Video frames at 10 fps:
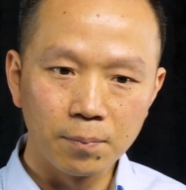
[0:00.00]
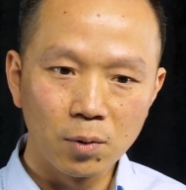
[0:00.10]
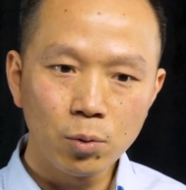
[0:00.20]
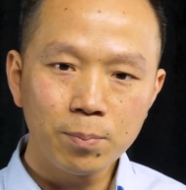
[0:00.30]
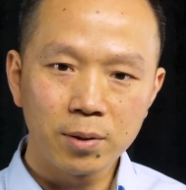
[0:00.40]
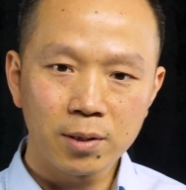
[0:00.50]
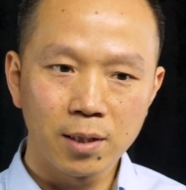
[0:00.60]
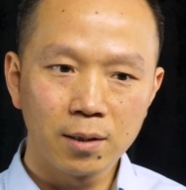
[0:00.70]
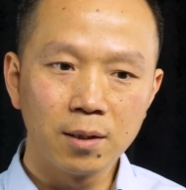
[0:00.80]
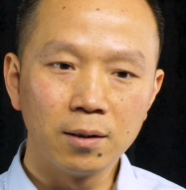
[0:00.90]

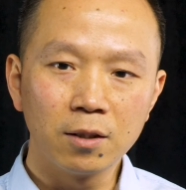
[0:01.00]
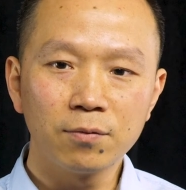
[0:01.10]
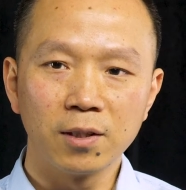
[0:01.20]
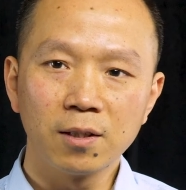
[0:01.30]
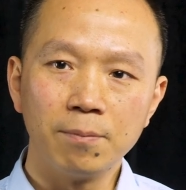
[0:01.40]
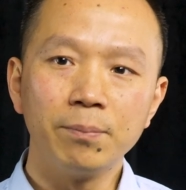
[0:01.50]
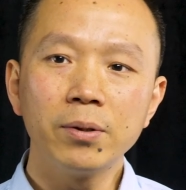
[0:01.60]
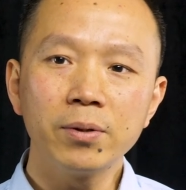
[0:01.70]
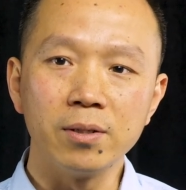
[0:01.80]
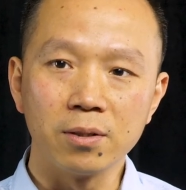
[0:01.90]
representing different
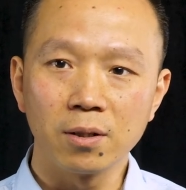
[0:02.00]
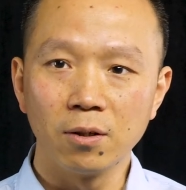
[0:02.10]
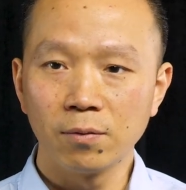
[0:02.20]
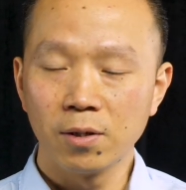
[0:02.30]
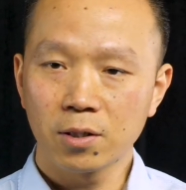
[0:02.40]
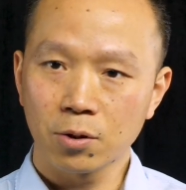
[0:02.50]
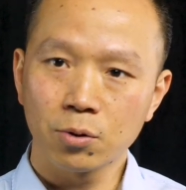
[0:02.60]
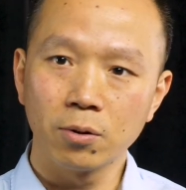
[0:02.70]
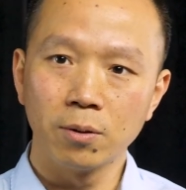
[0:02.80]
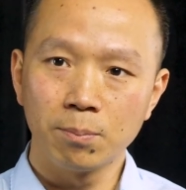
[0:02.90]
components of this
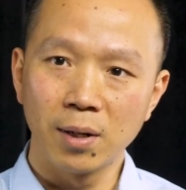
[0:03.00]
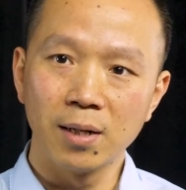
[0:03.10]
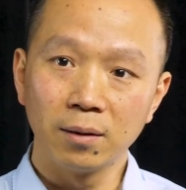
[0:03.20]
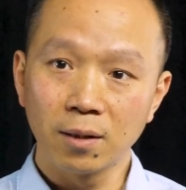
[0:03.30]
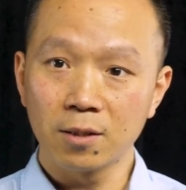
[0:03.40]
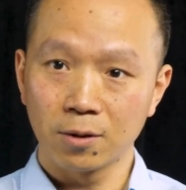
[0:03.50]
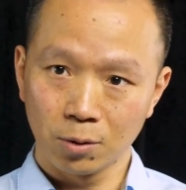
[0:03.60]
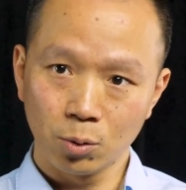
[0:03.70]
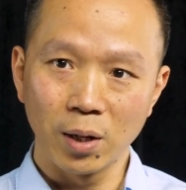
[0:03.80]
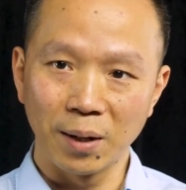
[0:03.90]
soil plant digital
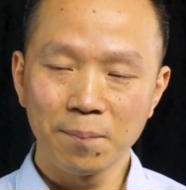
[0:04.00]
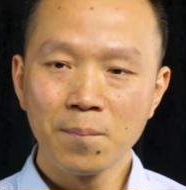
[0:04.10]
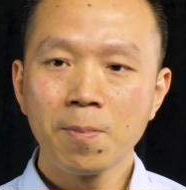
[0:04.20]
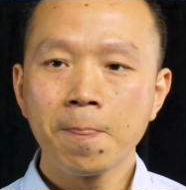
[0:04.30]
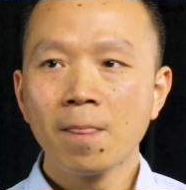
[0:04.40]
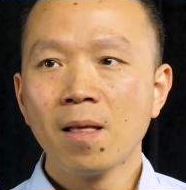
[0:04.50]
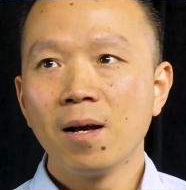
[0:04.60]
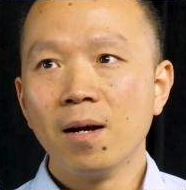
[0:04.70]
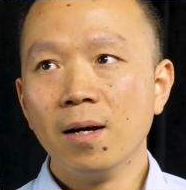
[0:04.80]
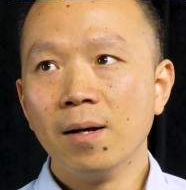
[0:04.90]
twin.
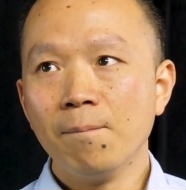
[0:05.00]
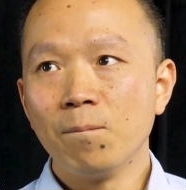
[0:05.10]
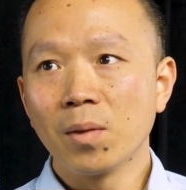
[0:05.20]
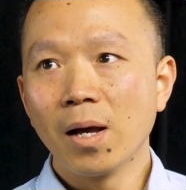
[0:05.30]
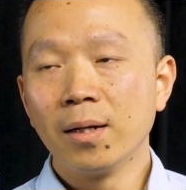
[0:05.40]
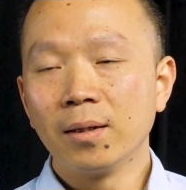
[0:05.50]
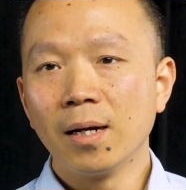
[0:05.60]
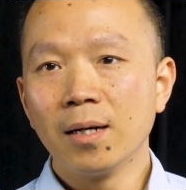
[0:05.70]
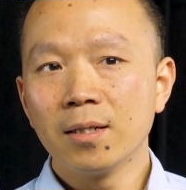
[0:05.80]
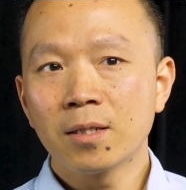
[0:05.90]
And
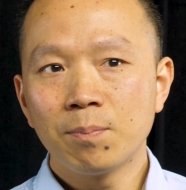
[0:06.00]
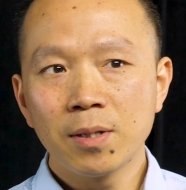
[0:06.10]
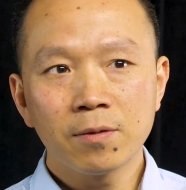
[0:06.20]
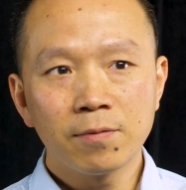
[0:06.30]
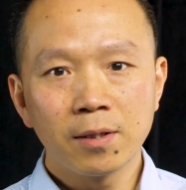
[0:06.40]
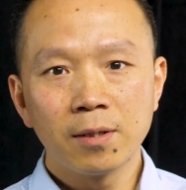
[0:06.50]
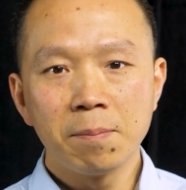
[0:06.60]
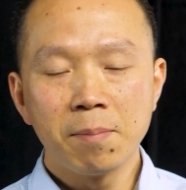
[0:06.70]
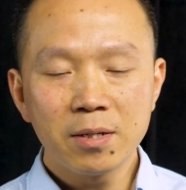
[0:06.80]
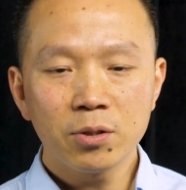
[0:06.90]
I specifically
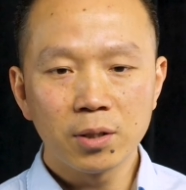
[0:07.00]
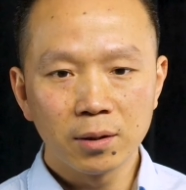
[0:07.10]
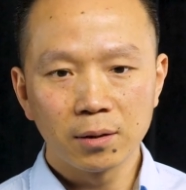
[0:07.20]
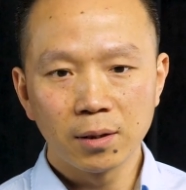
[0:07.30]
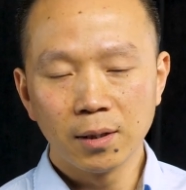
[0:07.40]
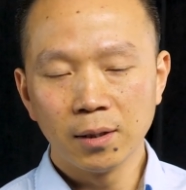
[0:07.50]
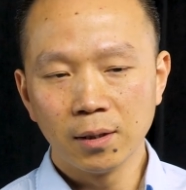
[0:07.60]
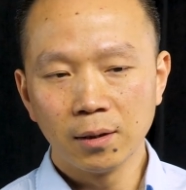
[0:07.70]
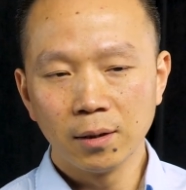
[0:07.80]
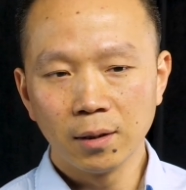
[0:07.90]
mentioned
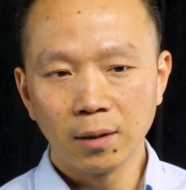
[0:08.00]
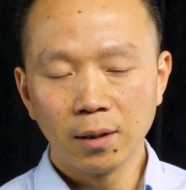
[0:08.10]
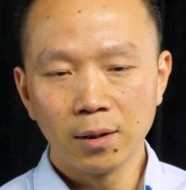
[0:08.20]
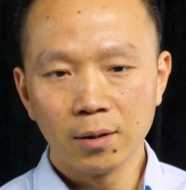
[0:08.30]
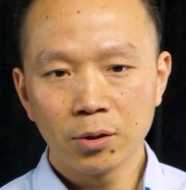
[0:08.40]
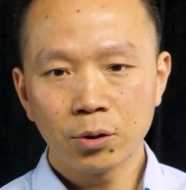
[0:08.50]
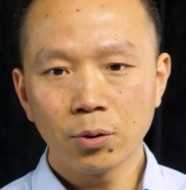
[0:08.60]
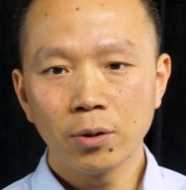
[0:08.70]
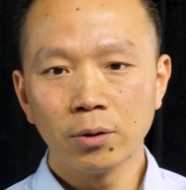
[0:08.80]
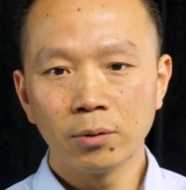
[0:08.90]
the
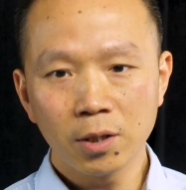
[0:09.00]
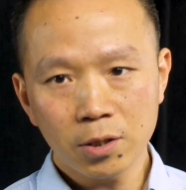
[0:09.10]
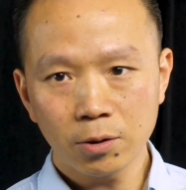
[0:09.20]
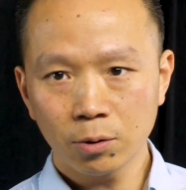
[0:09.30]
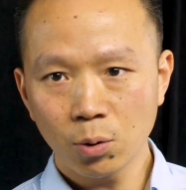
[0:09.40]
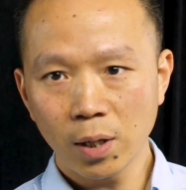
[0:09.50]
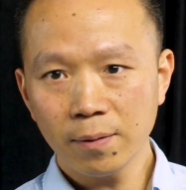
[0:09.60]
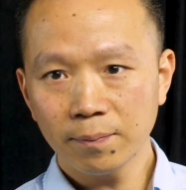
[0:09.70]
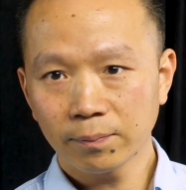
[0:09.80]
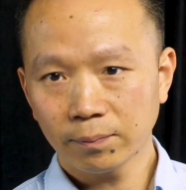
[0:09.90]
soil digital twin